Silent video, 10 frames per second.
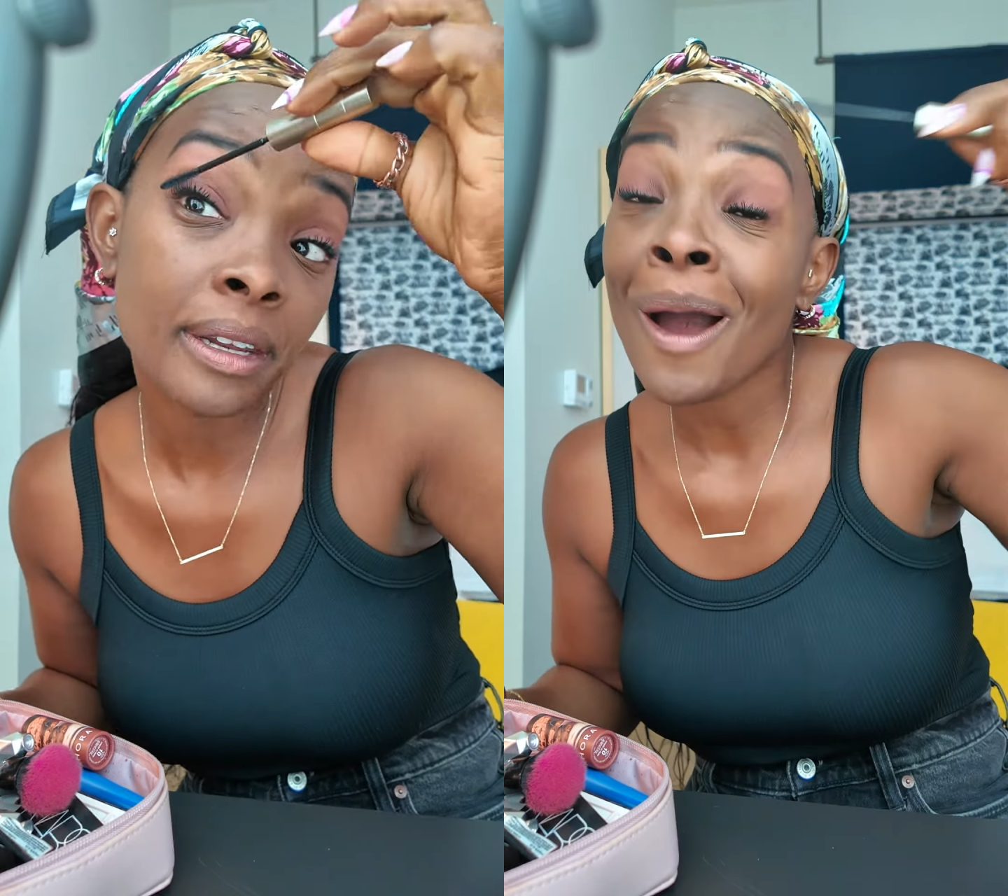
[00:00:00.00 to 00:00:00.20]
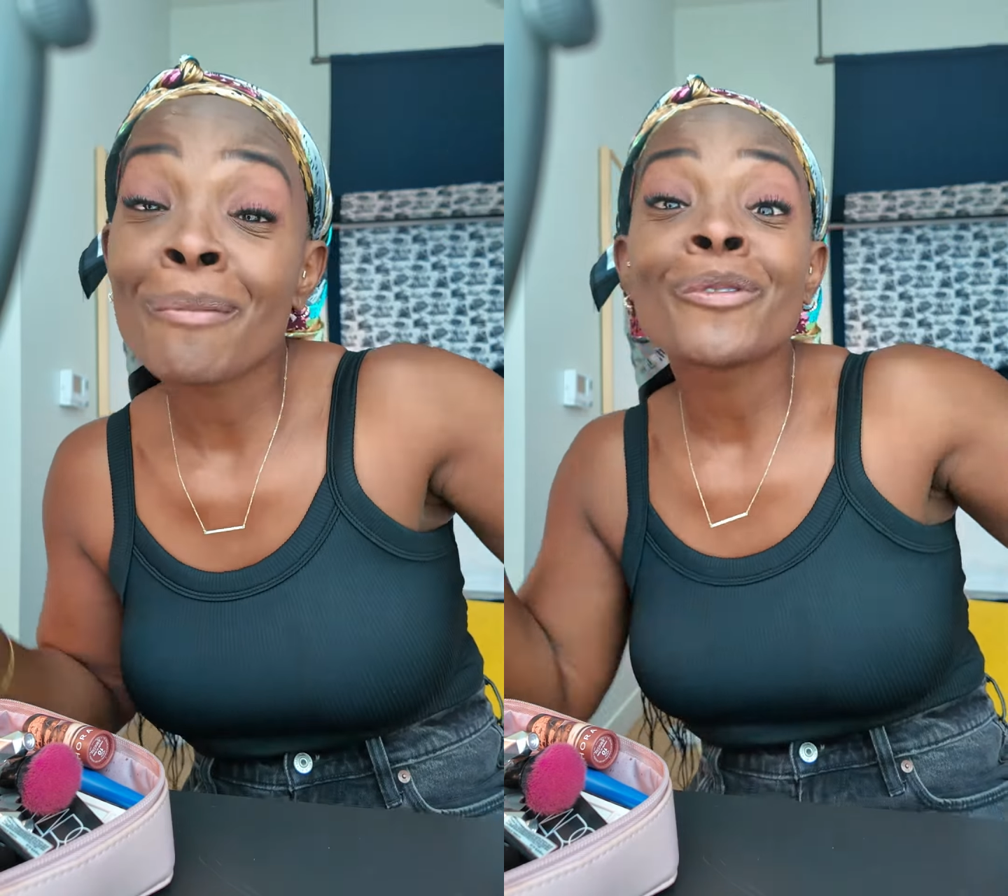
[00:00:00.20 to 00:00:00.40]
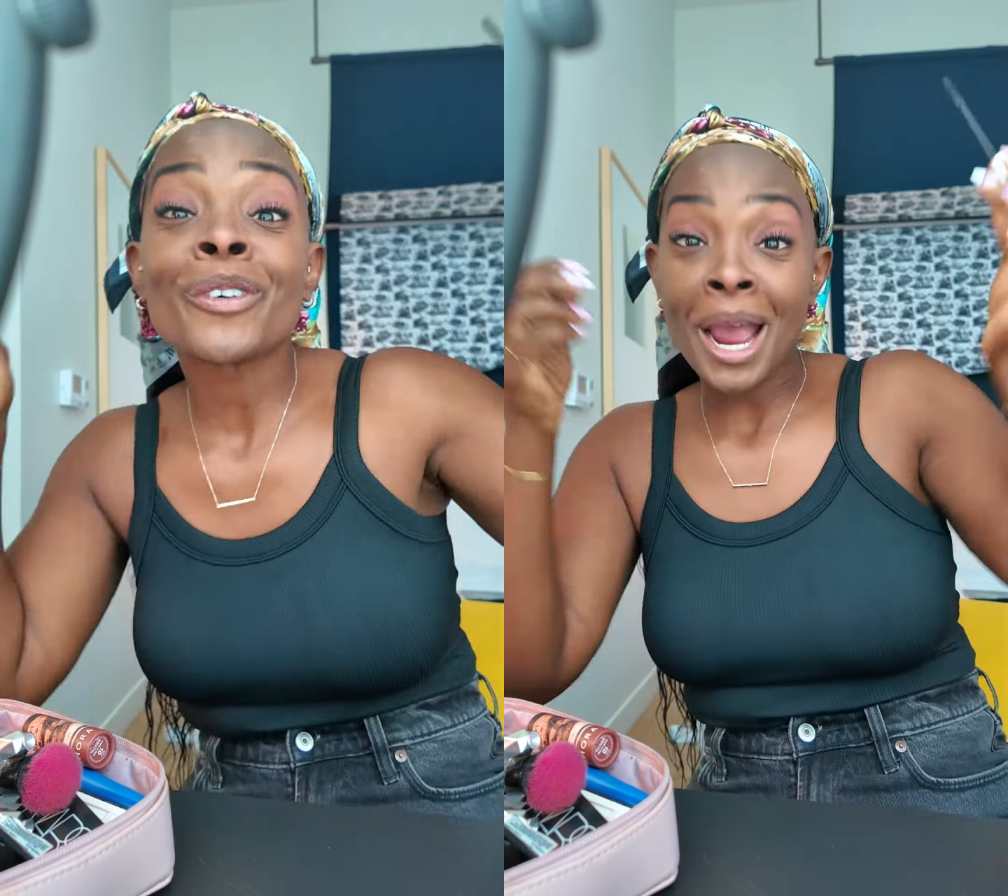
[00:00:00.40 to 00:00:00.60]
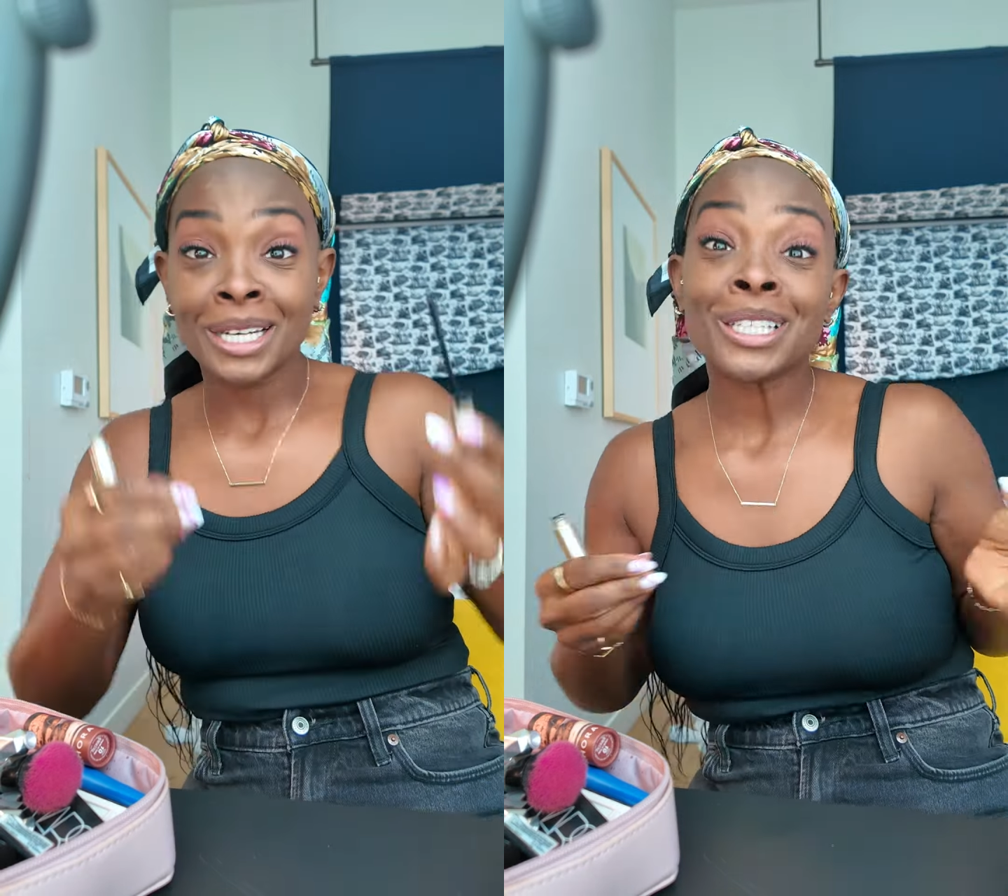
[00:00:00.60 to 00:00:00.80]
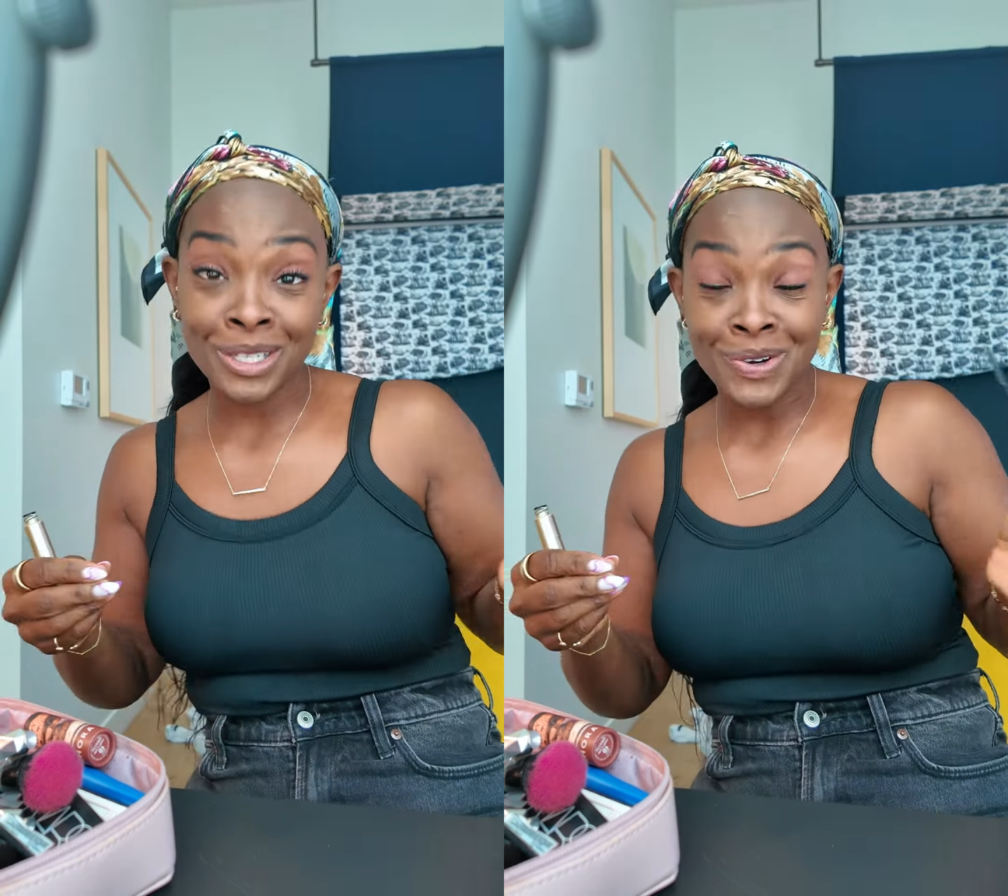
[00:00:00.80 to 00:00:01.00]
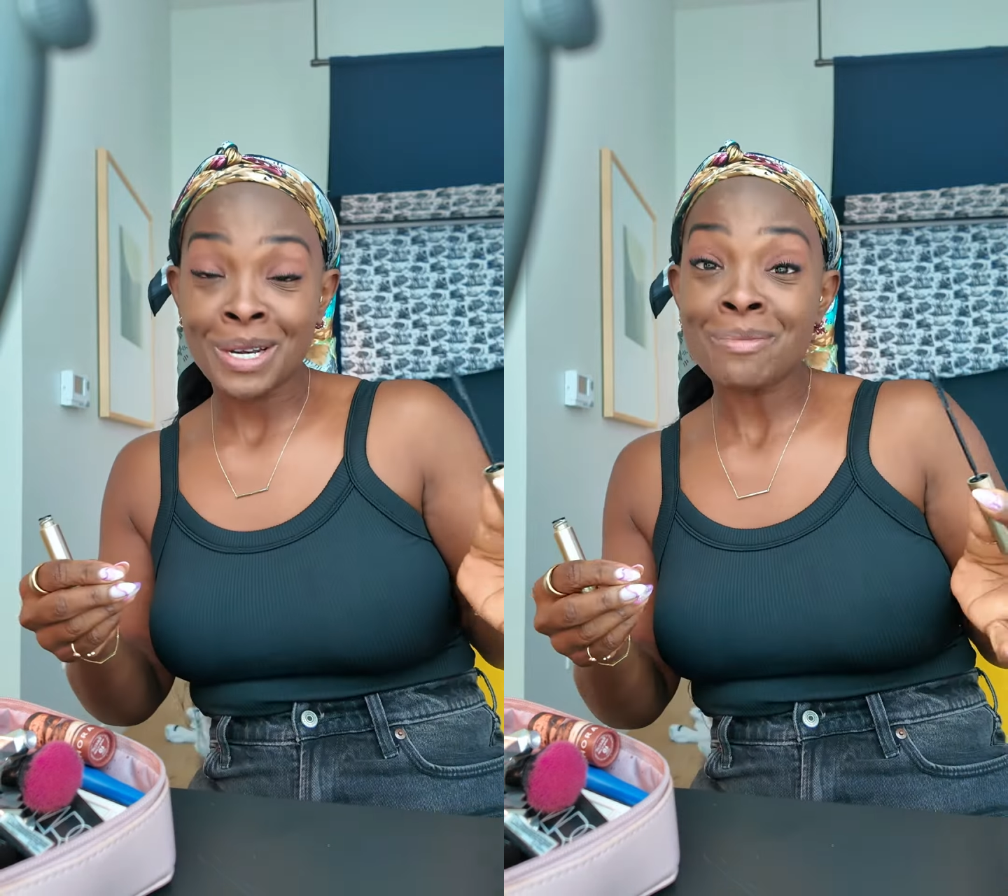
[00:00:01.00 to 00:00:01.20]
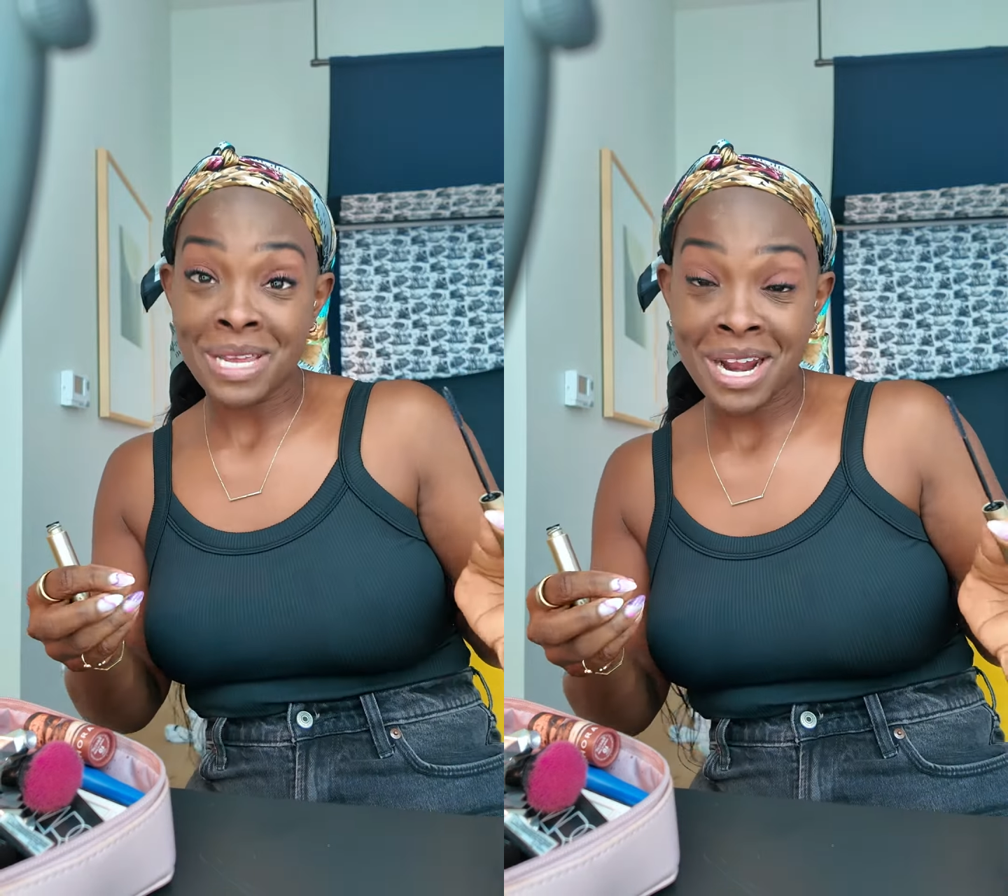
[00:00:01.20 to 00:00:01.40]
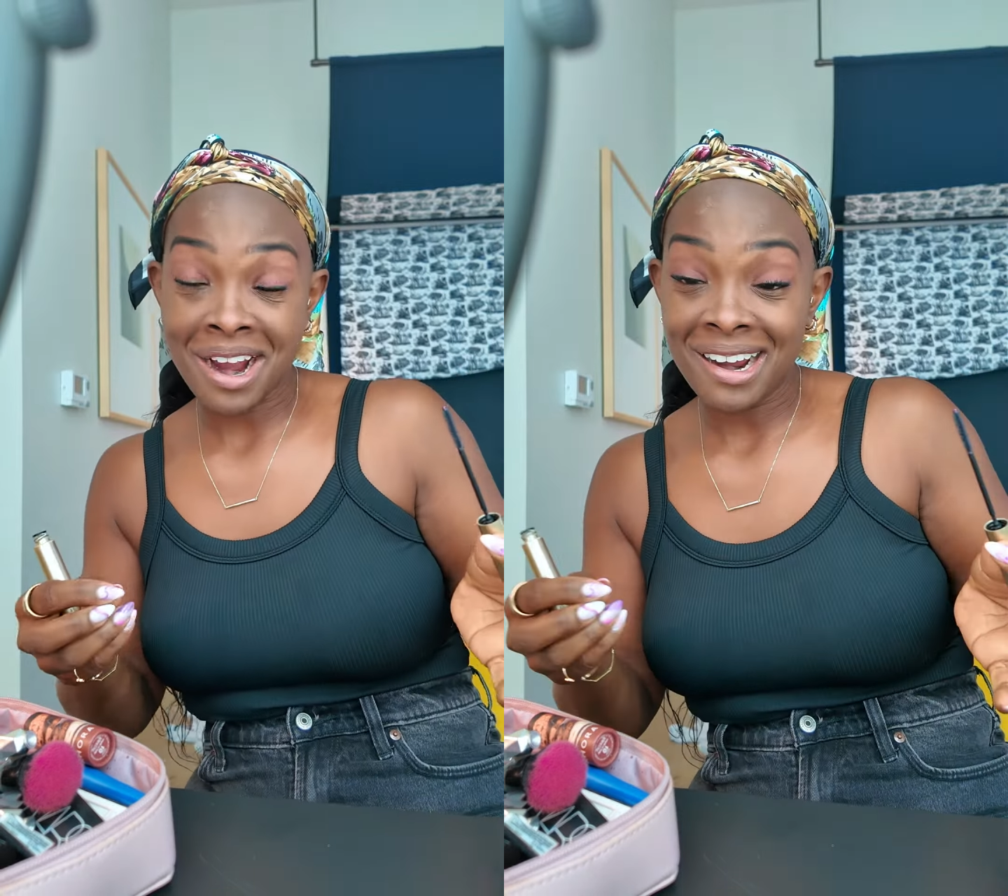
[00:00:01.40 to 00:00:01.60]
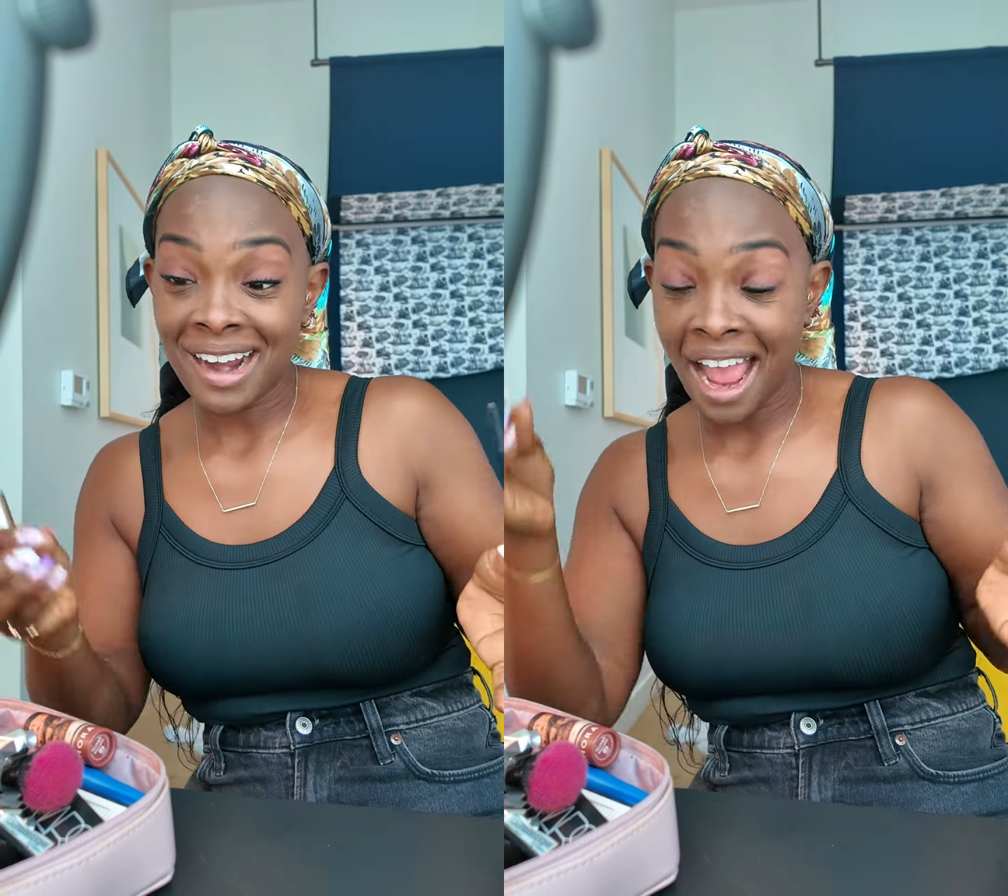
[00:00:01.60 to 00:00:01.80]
So I'm finally going to meet her